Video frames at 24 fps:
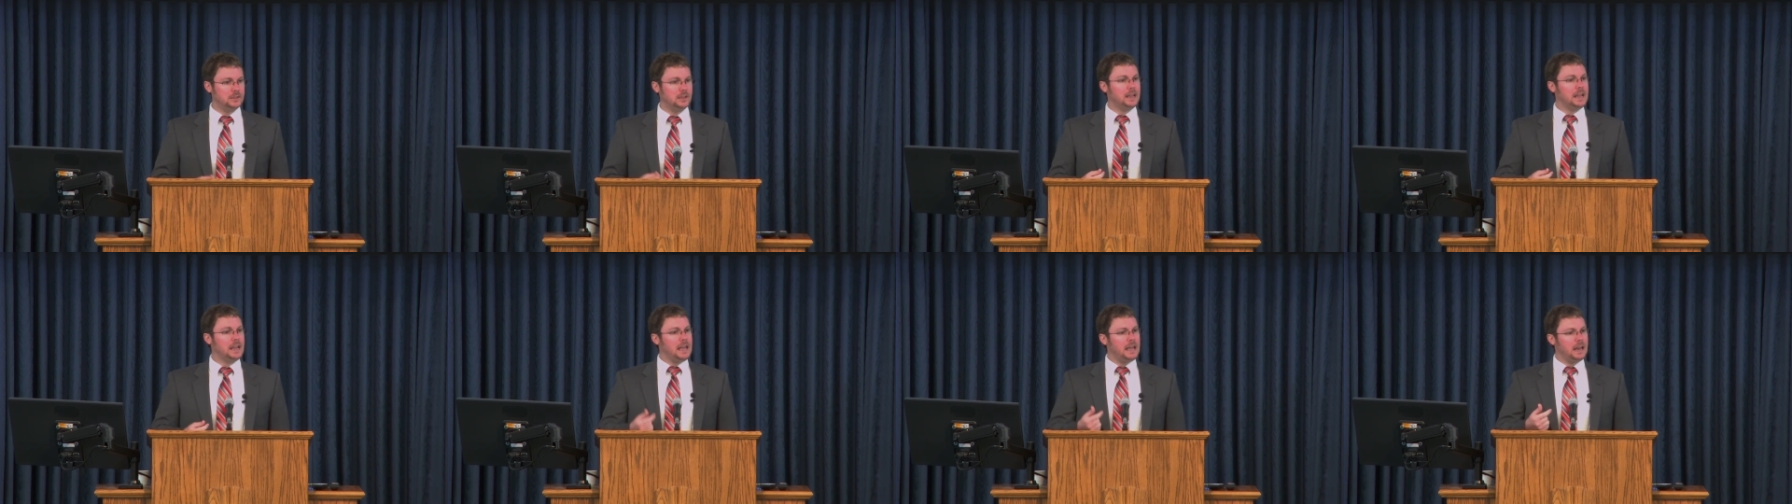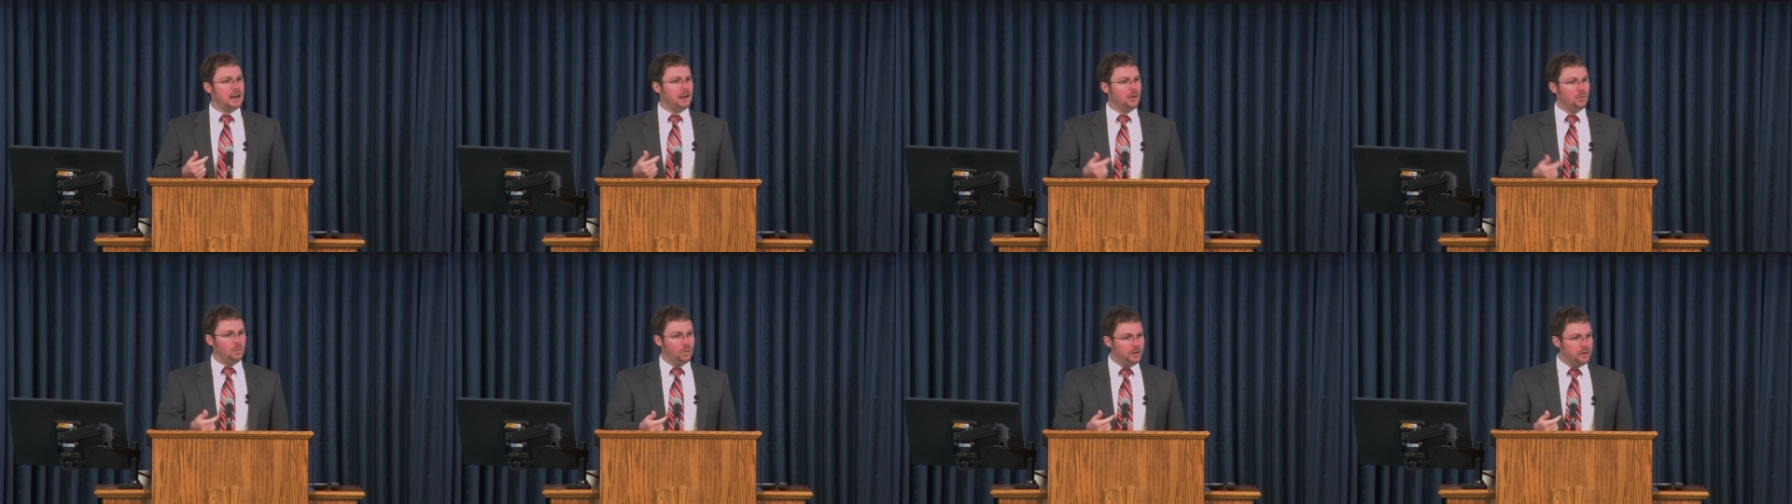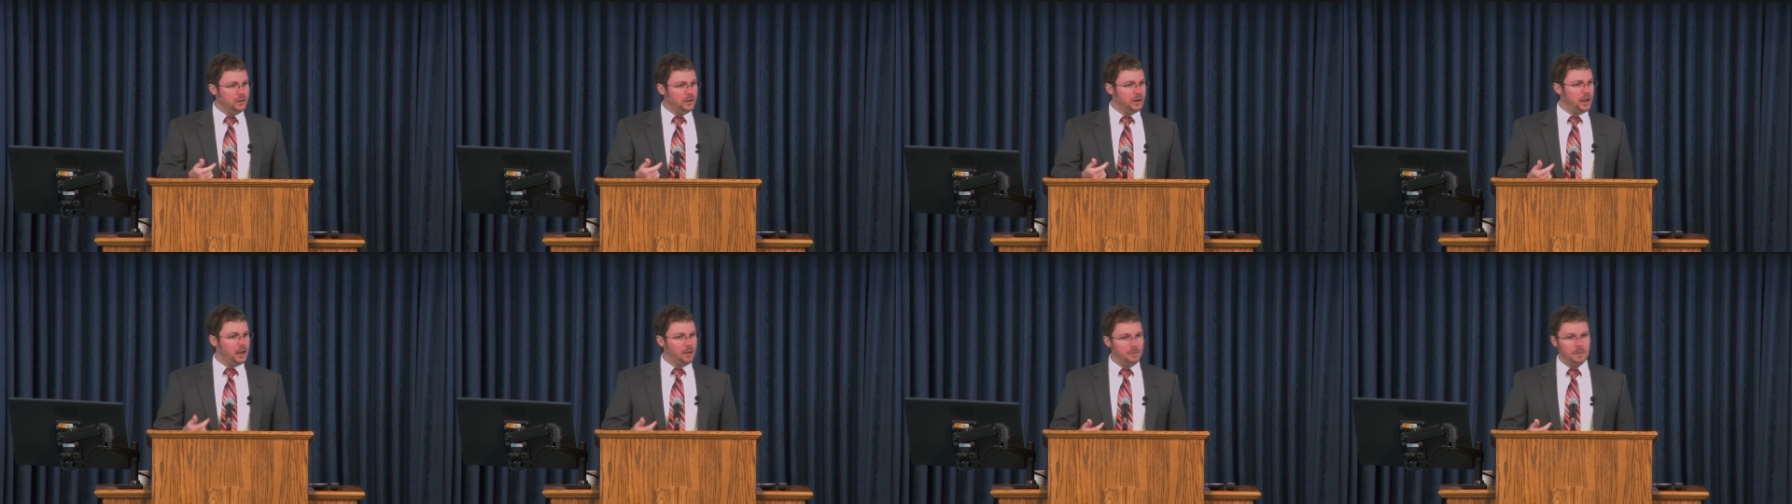And I wonder
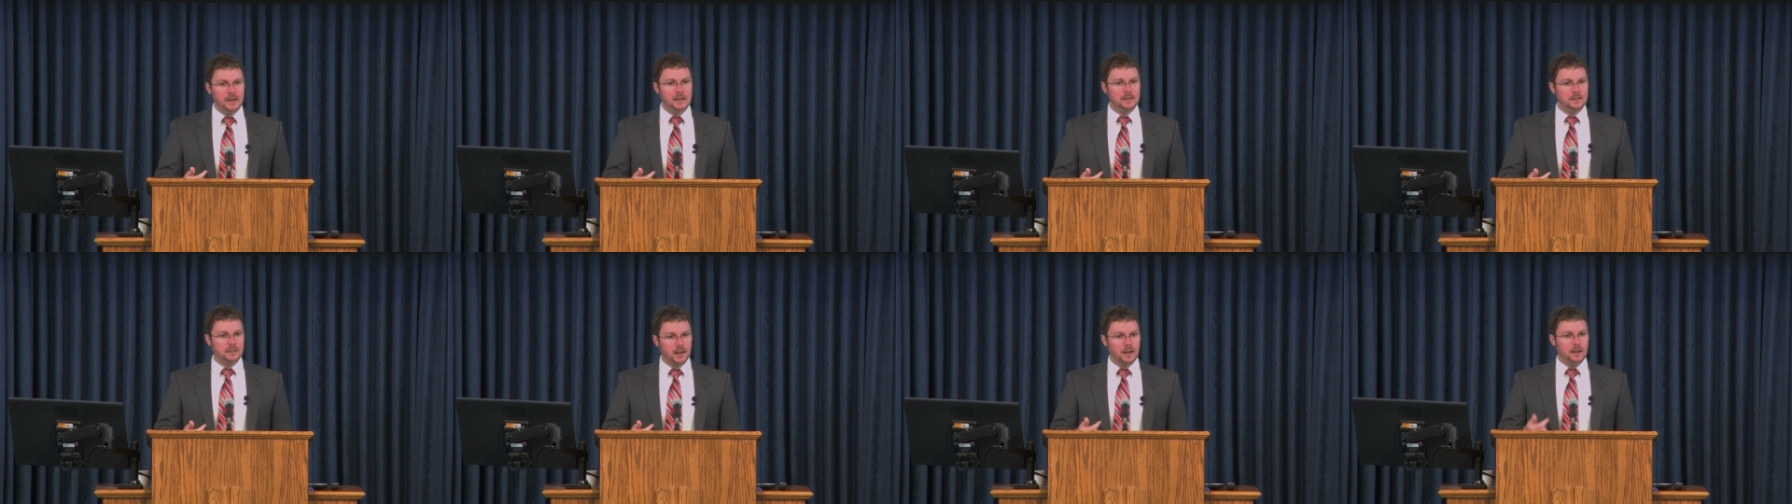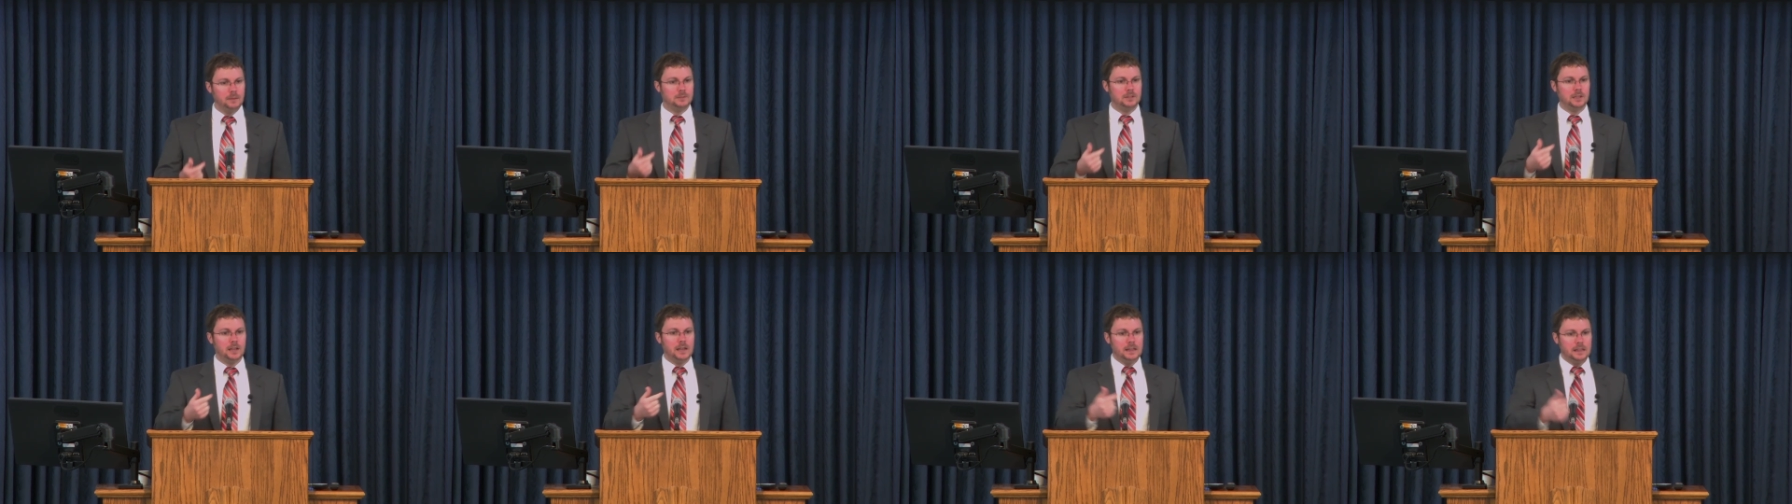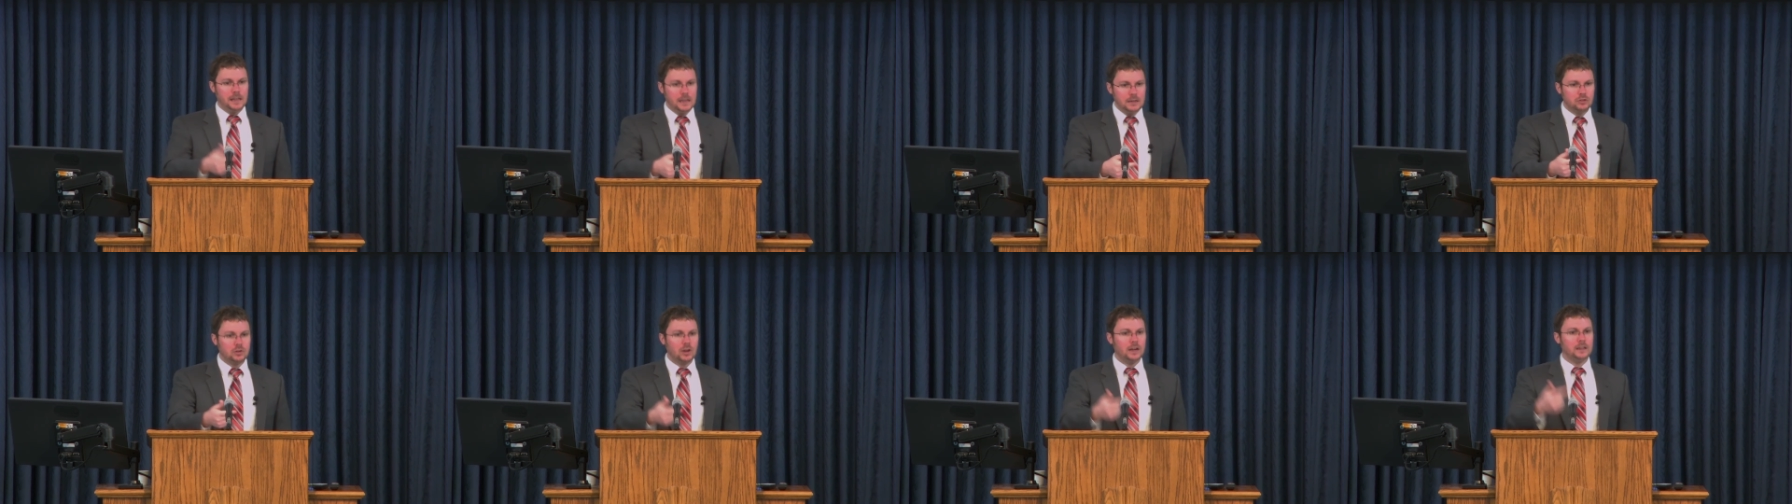how many times they
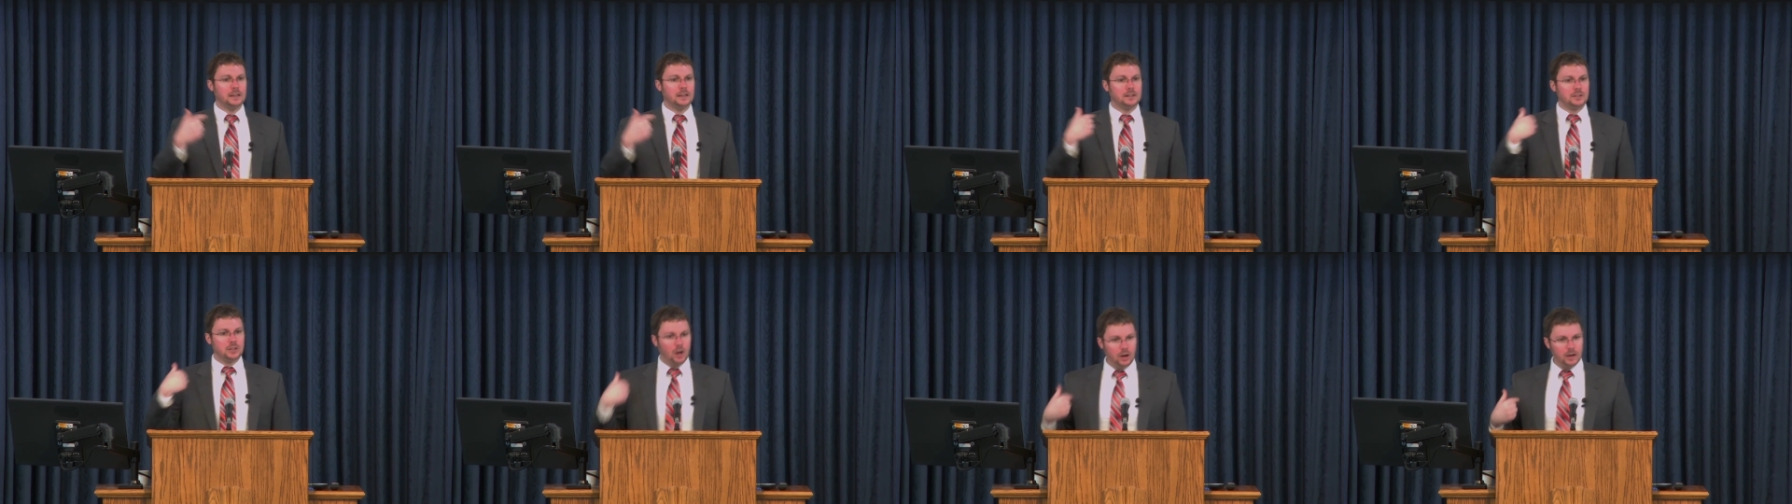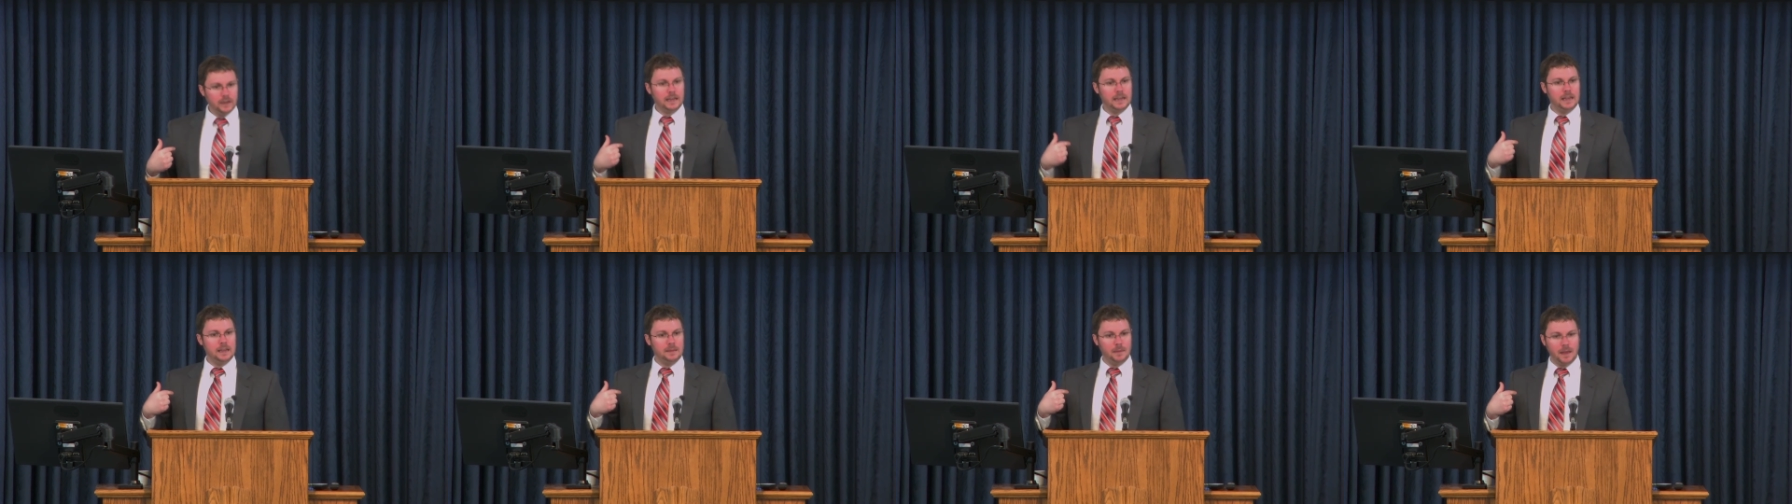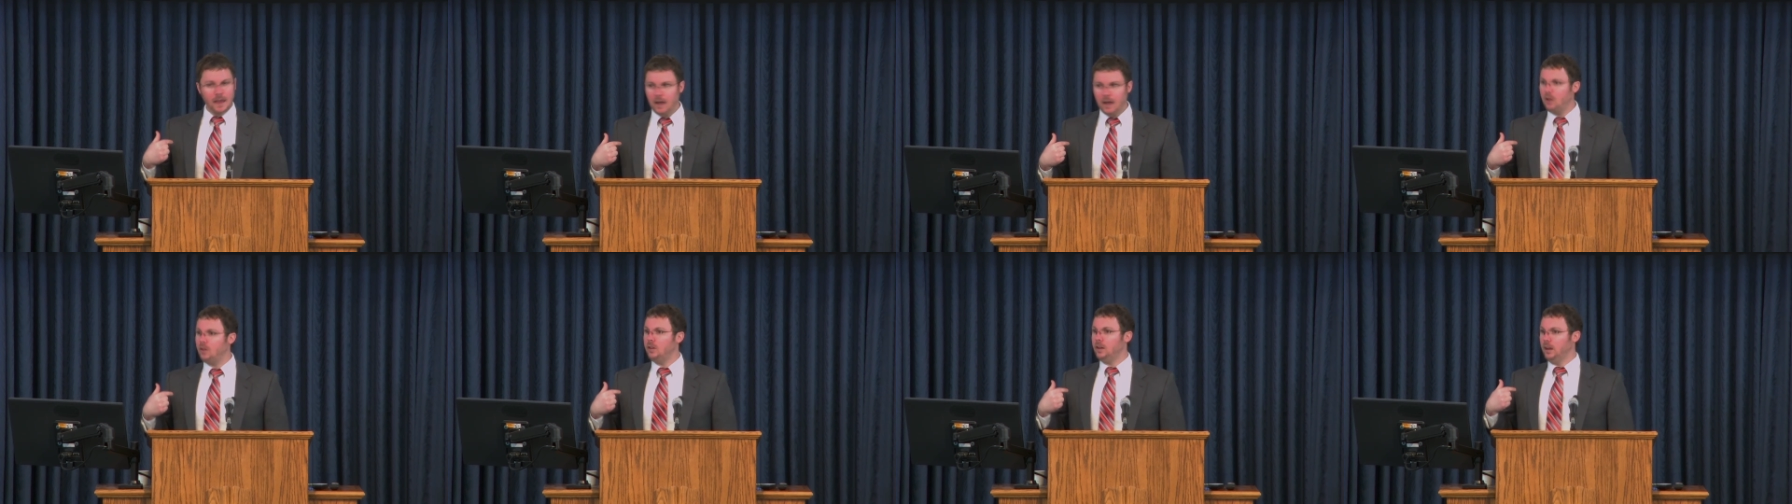tried to talk him
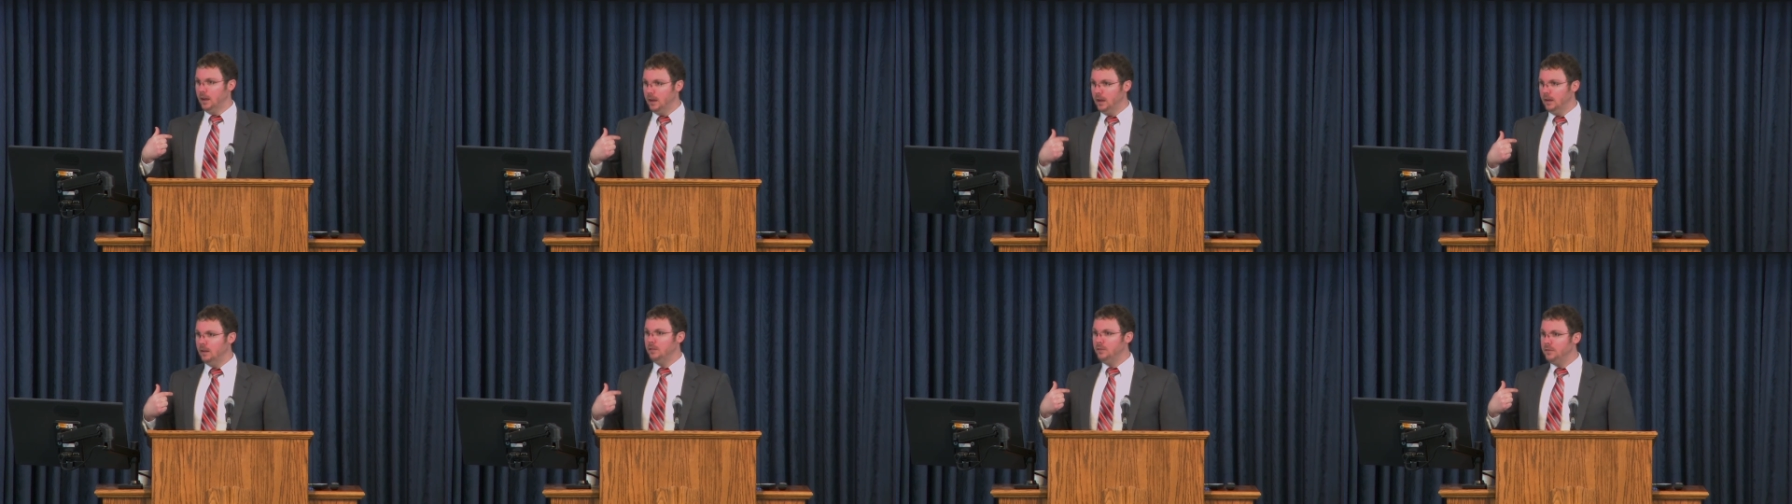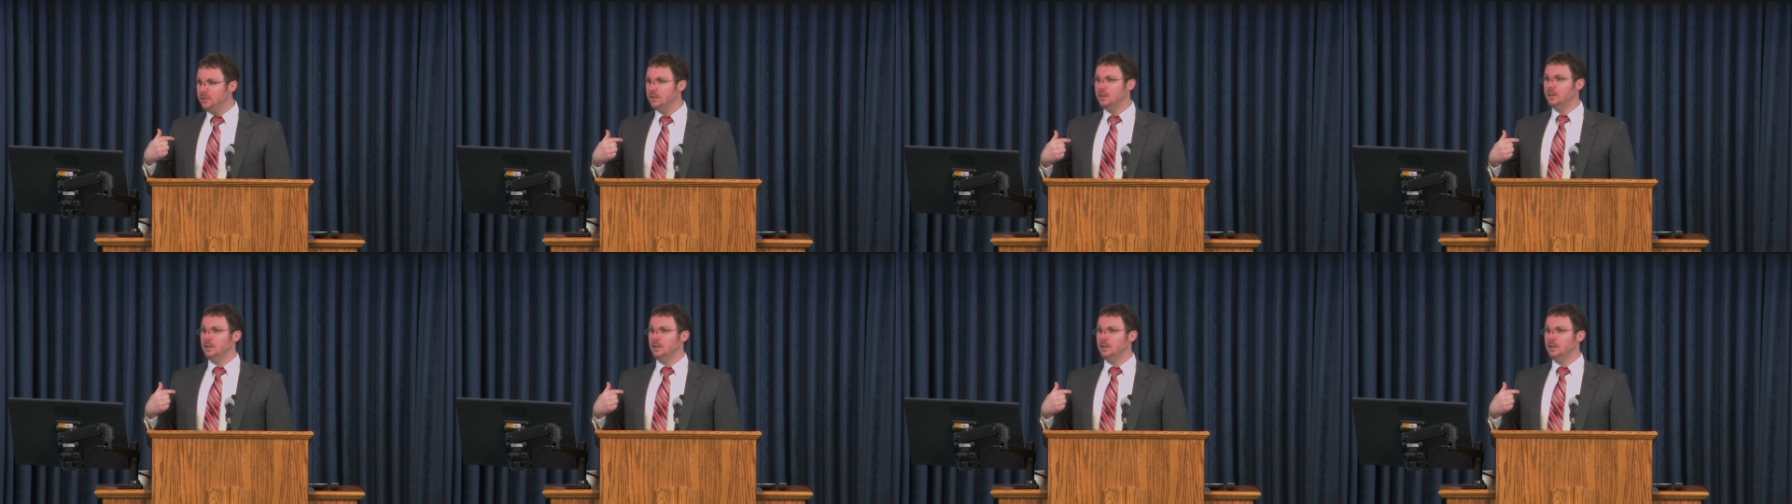out of